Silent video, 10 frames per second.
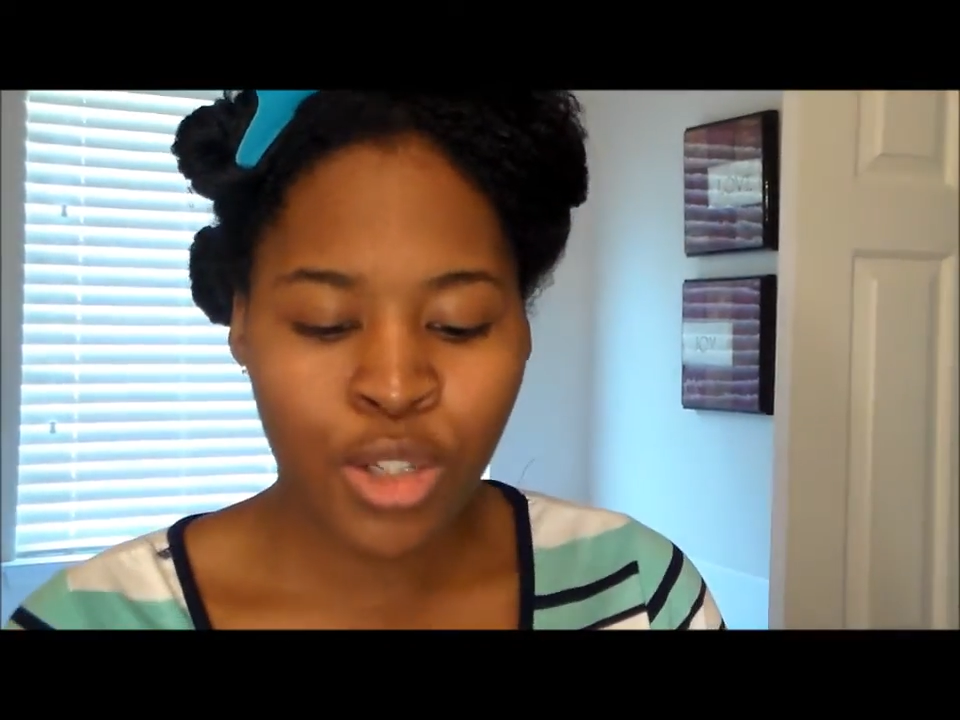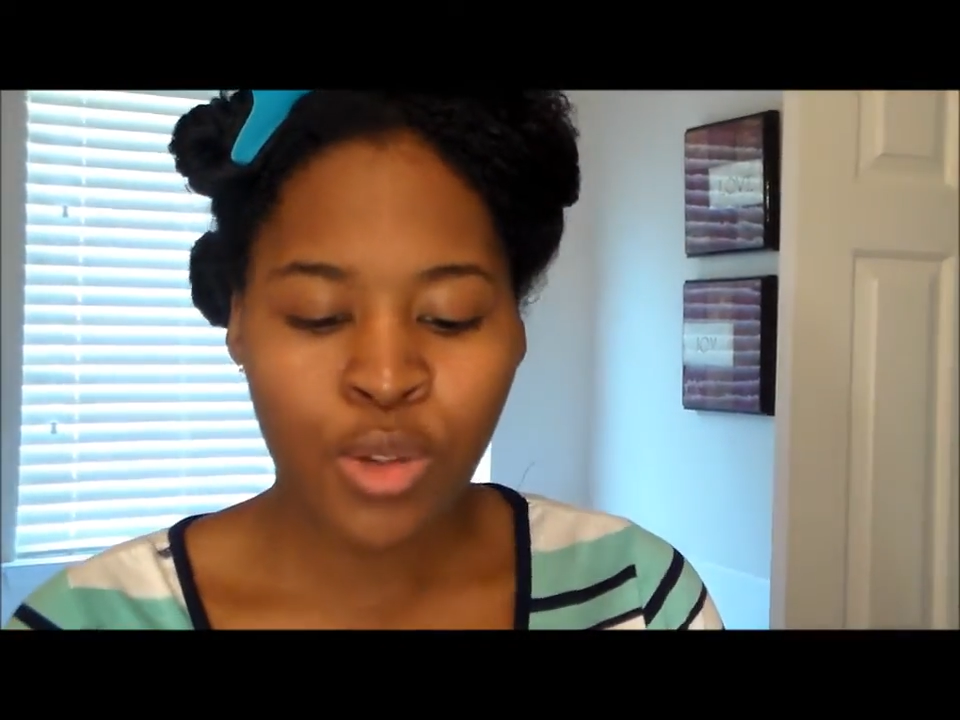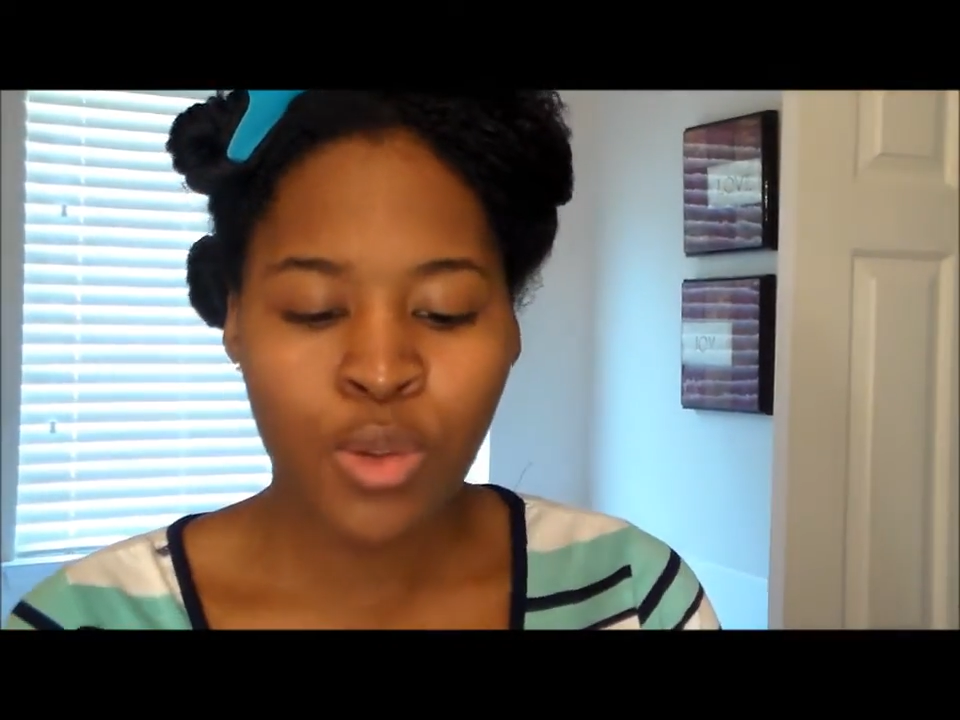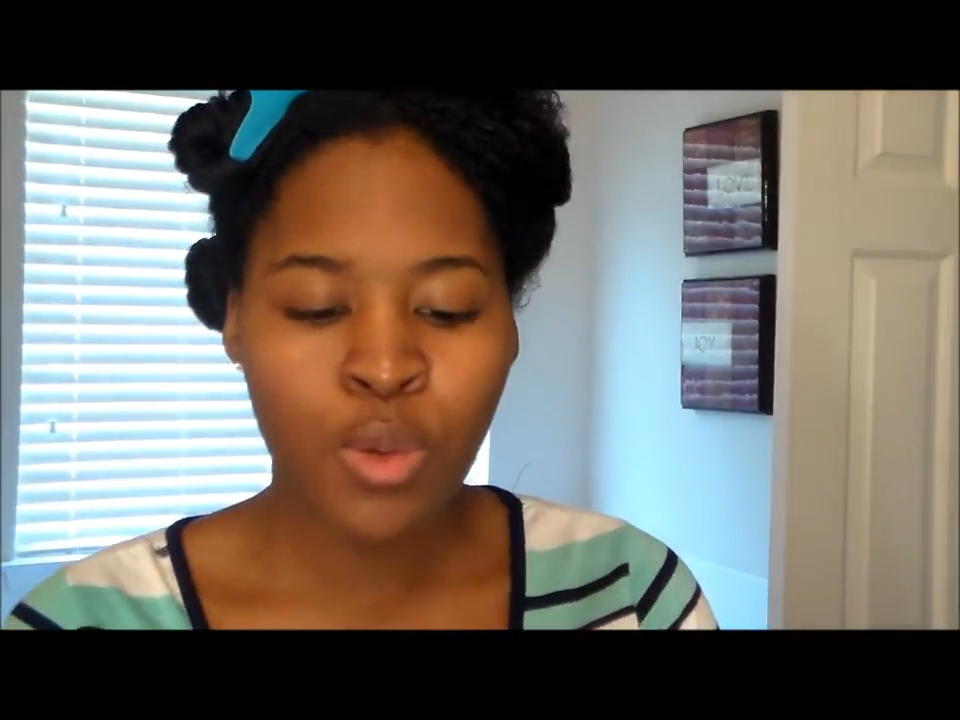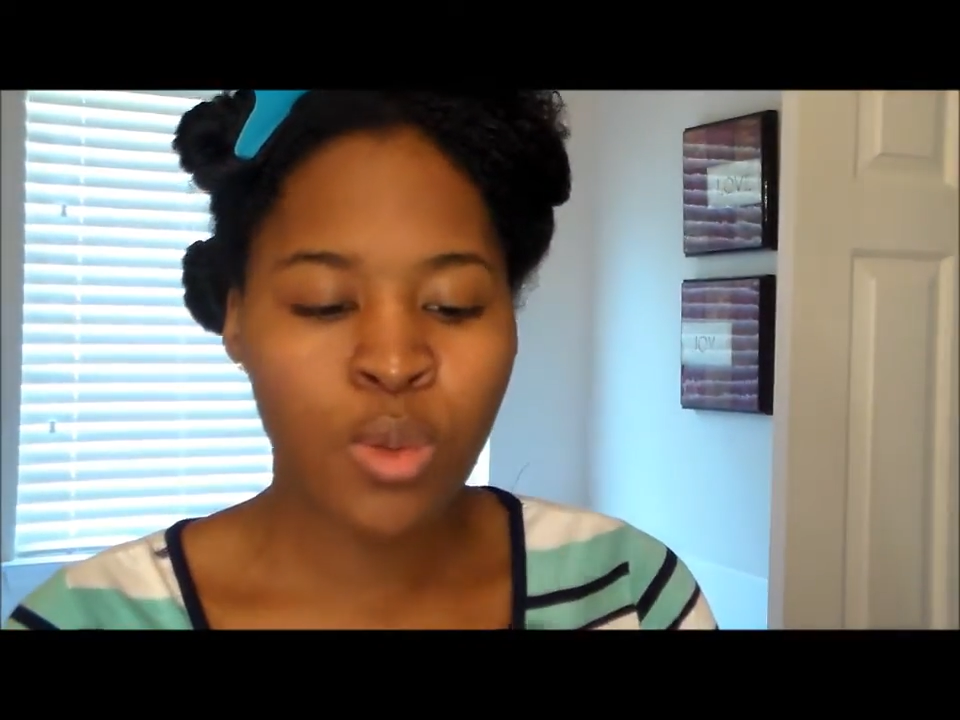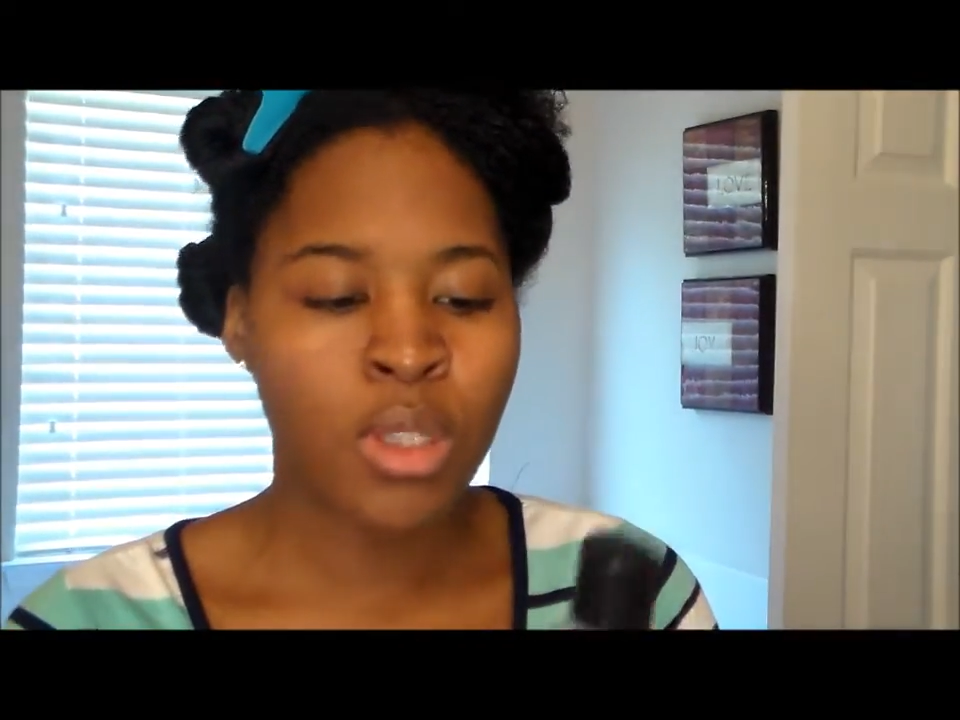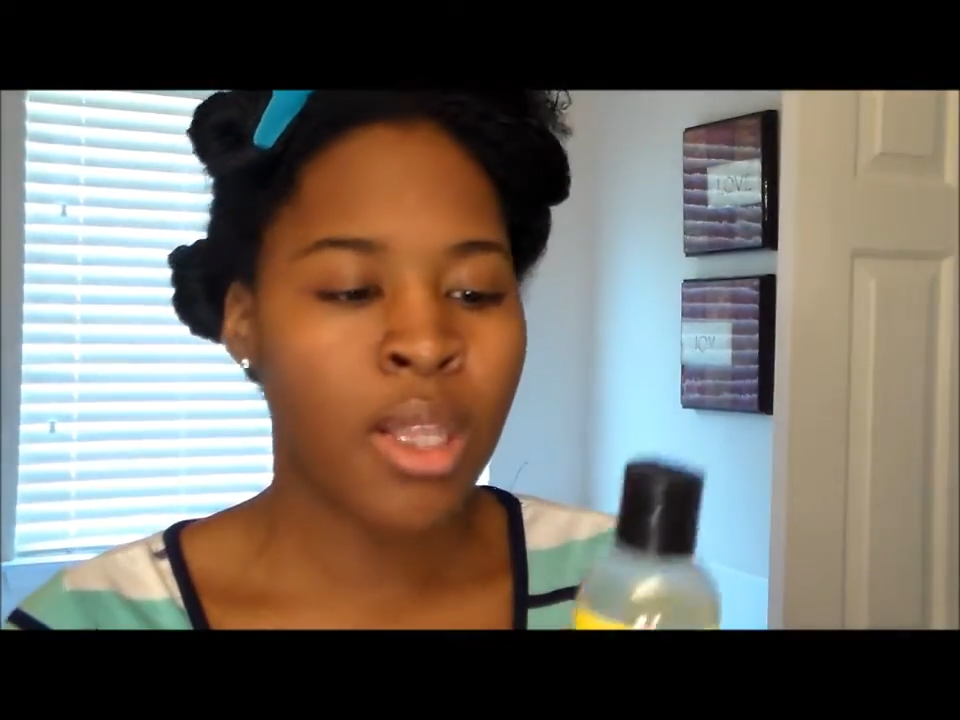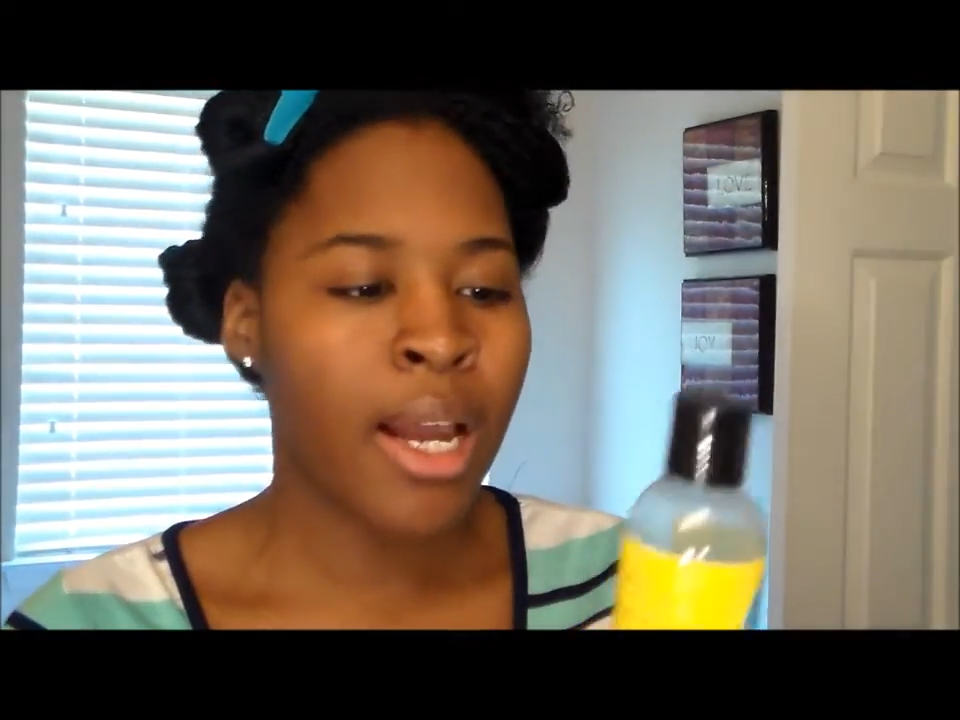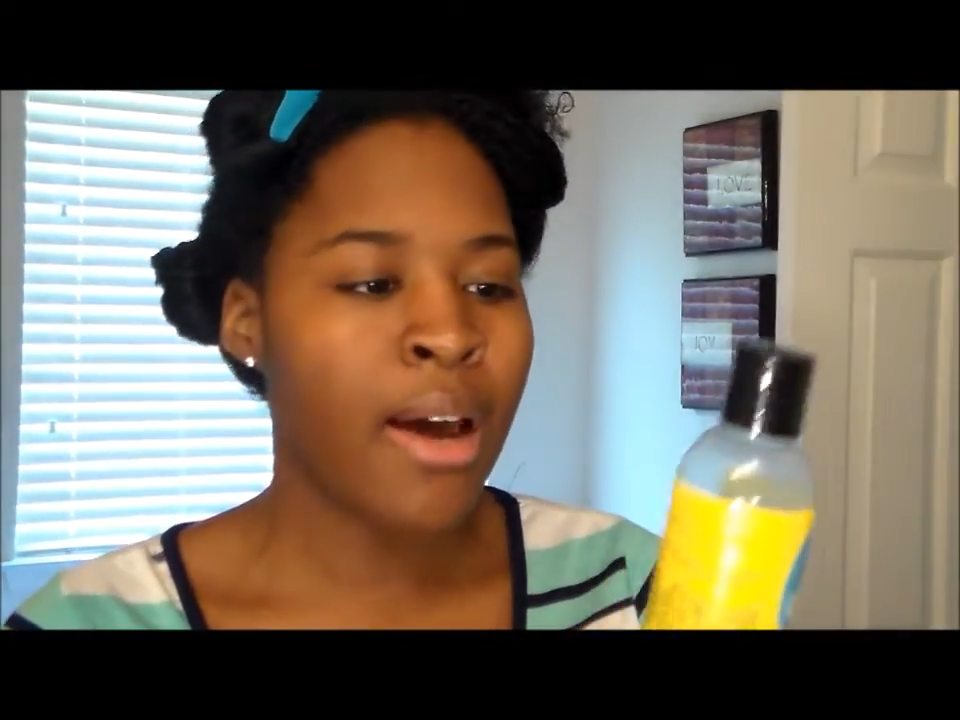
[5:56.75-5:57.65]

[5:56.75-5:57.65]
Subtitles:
use, like,